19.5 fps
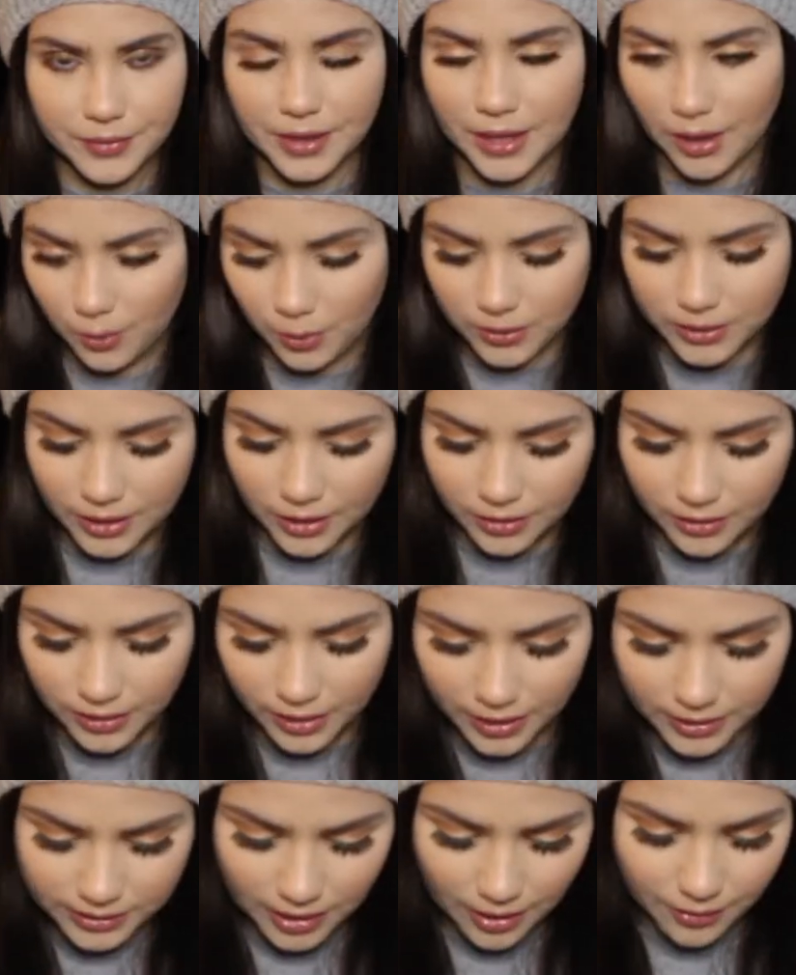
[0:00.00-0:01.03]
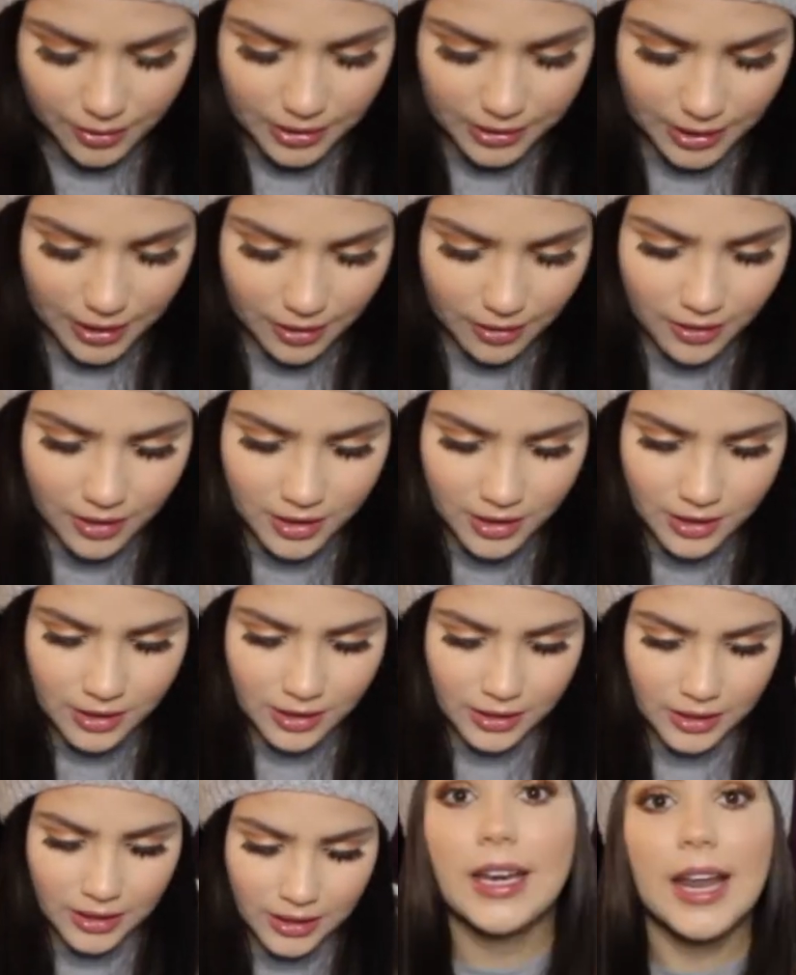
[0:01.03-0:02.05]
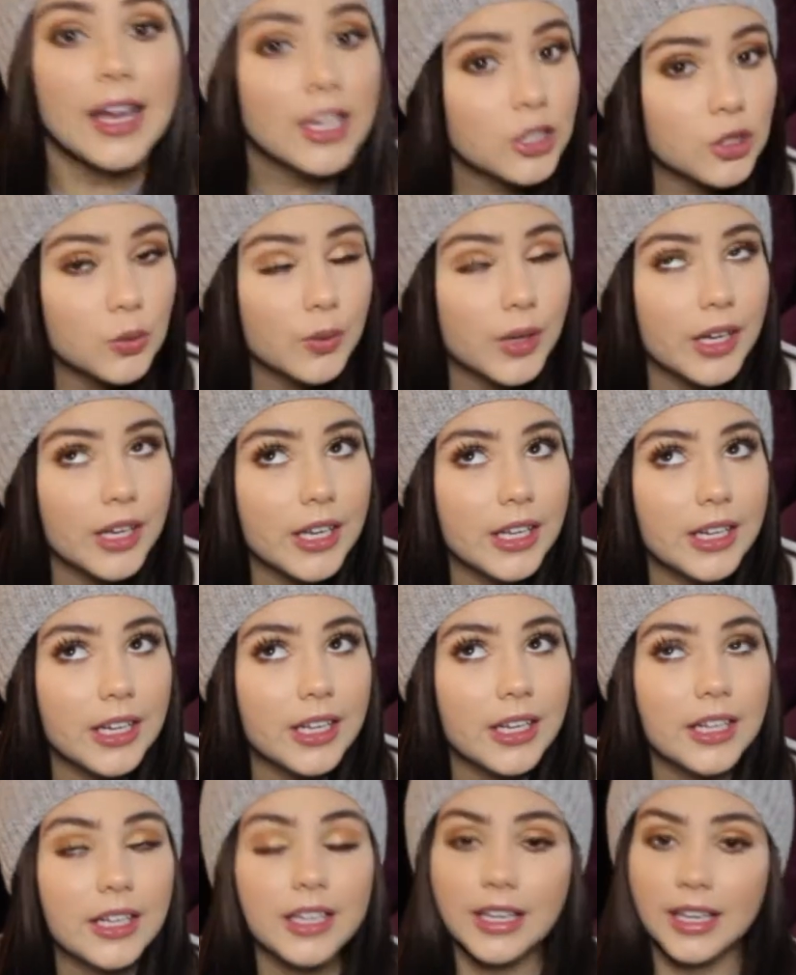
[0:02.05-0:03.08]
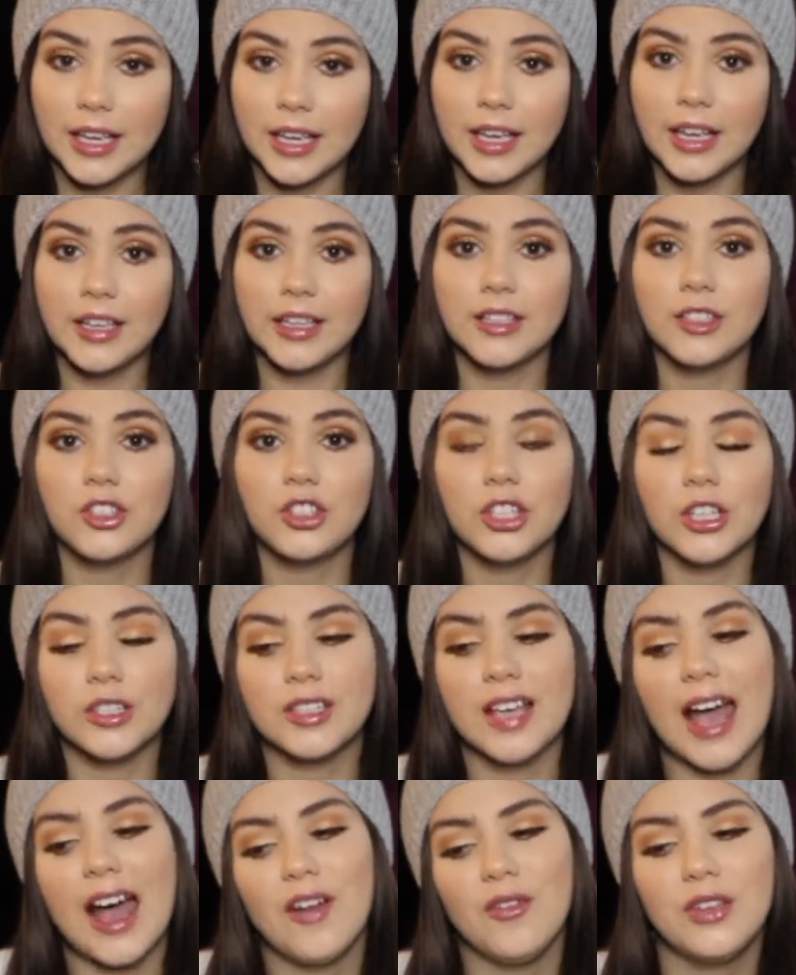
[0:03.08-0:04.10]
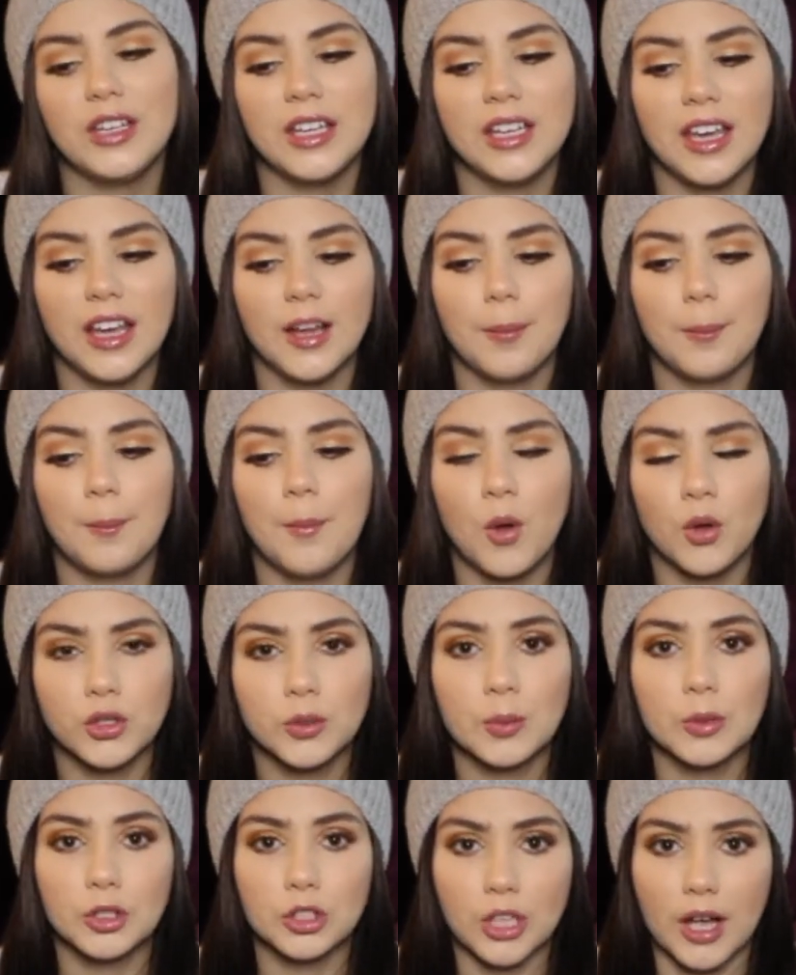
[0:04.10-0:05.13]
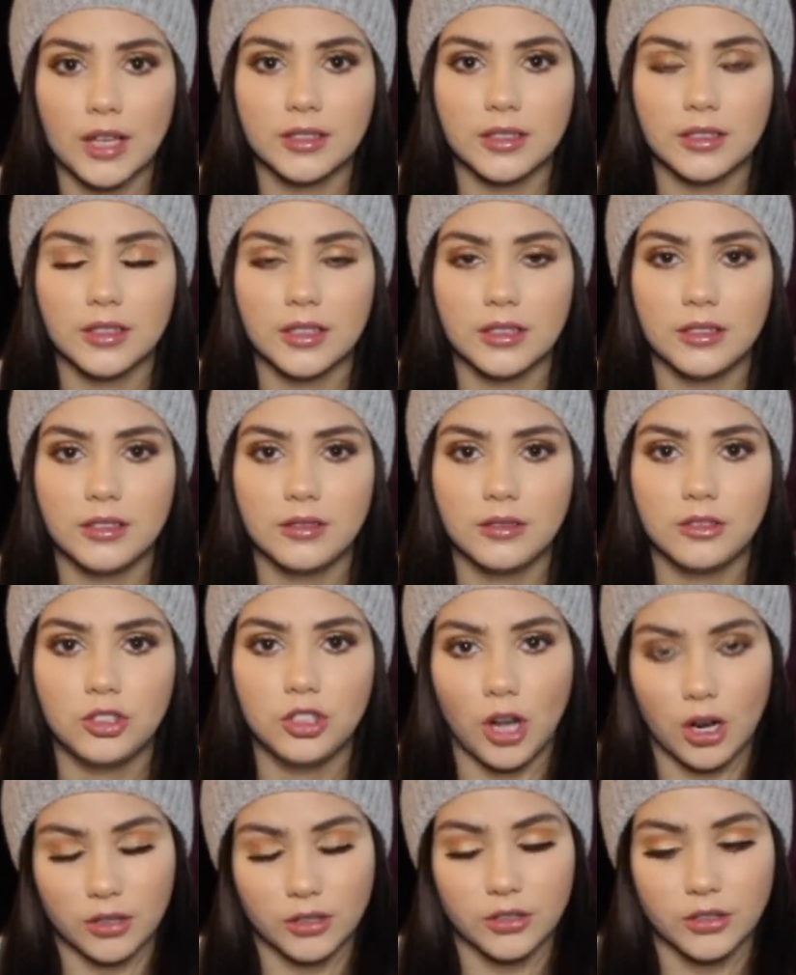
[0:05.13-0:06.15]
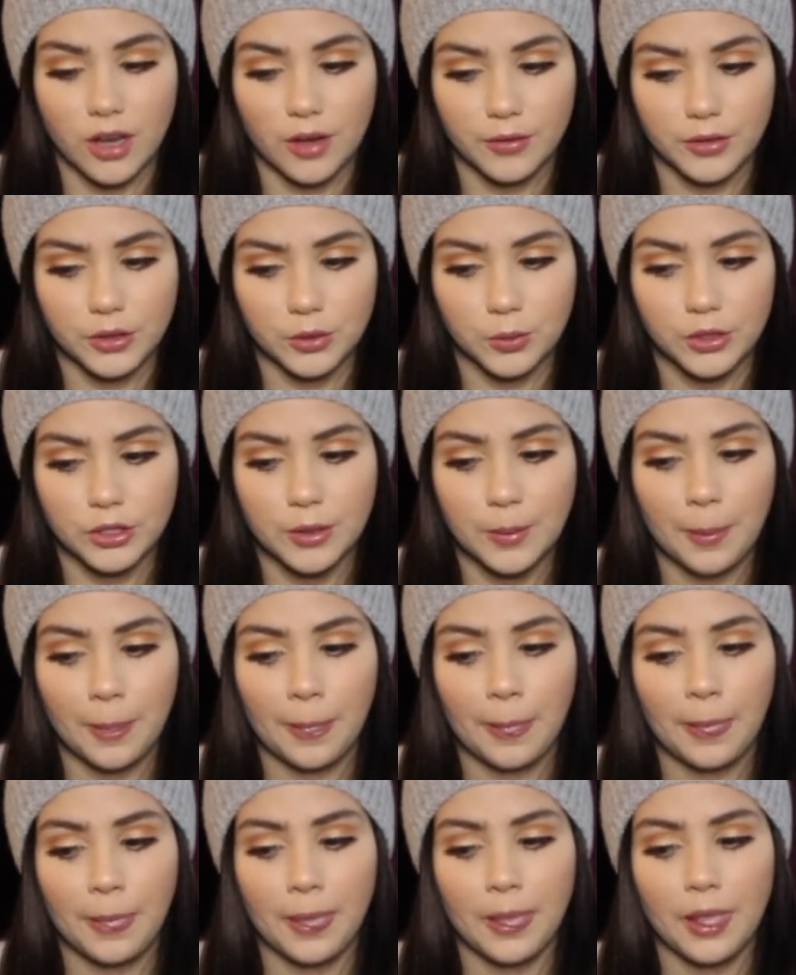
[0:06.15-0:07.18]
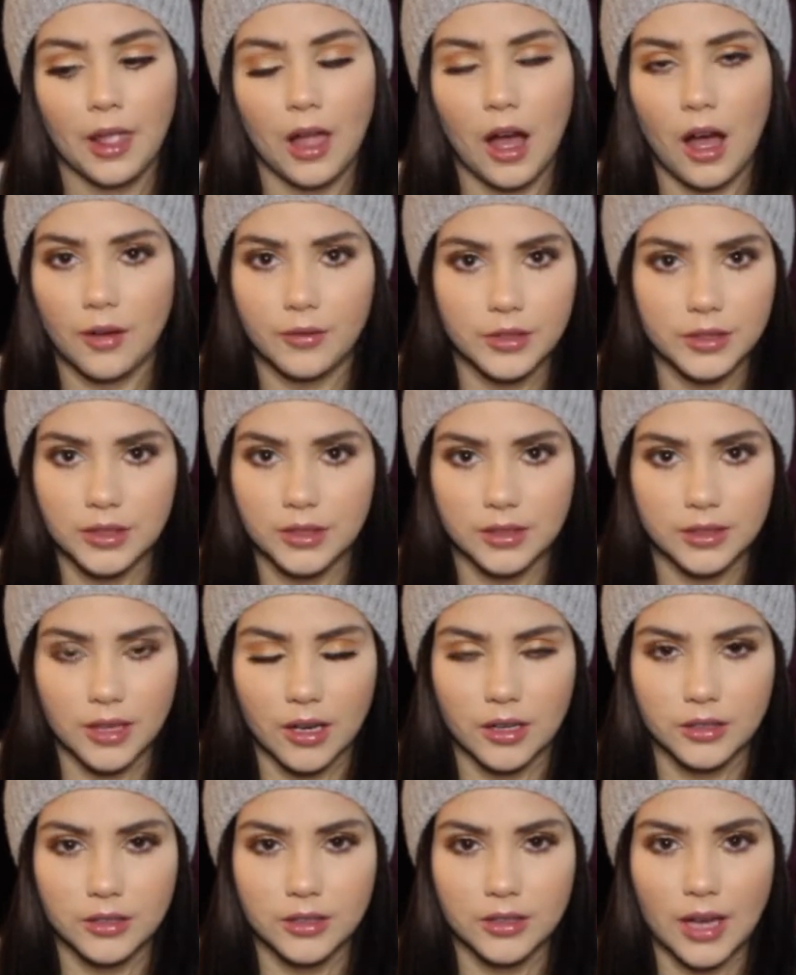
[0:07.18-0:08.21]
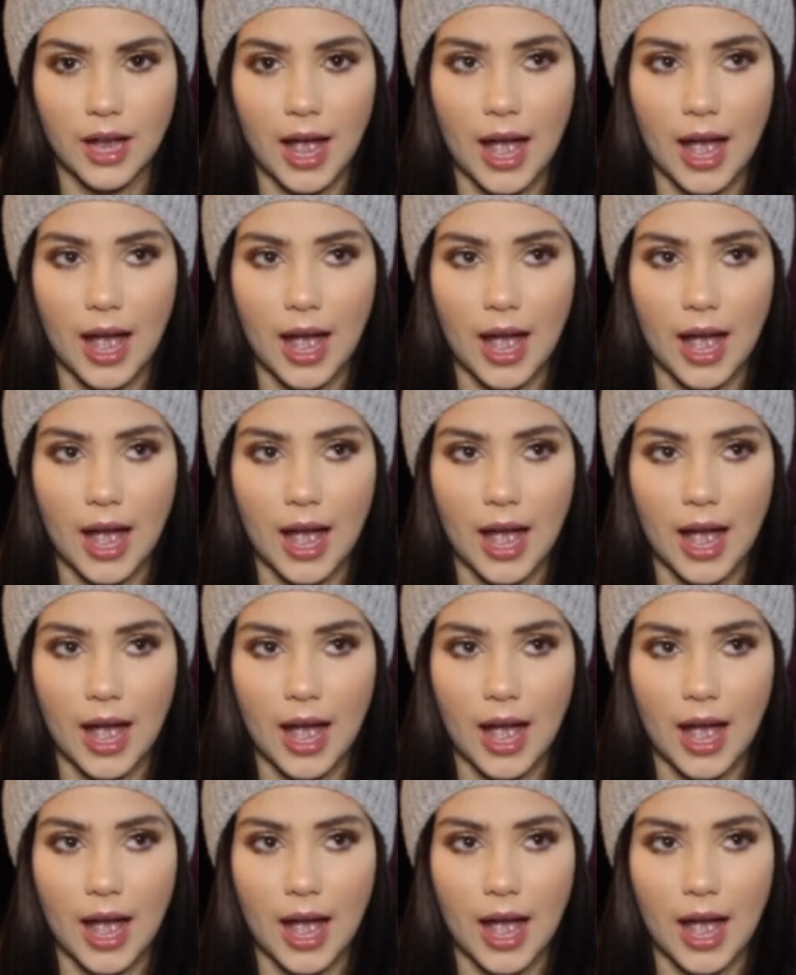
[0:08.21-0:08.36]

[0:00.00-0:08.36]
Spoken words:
I will tell you guys that right now. The next one is just having to get multiple shots at the doctor's office, which obviously sucks.